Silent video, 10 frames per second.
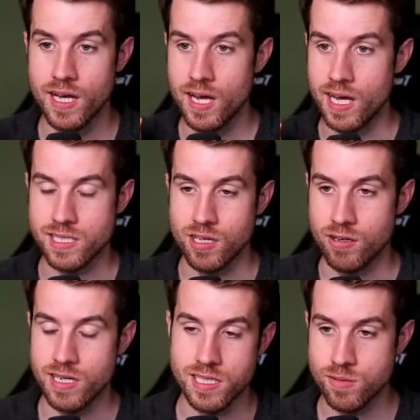That's the
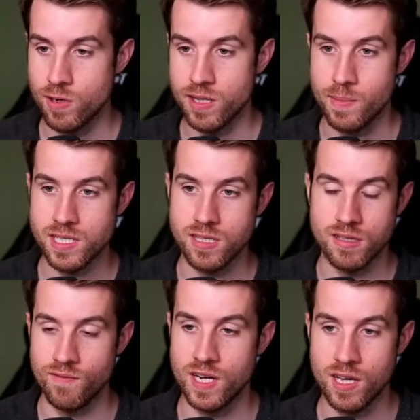craziest one they mentioned in the
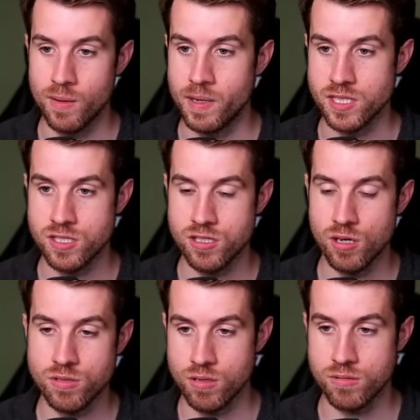video, but it's
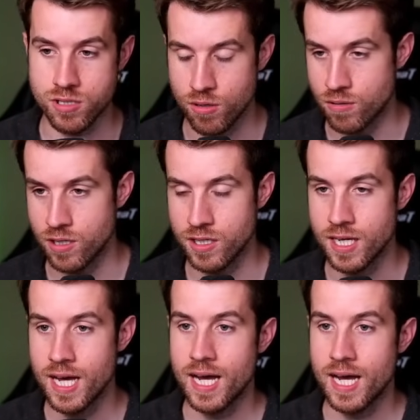so good.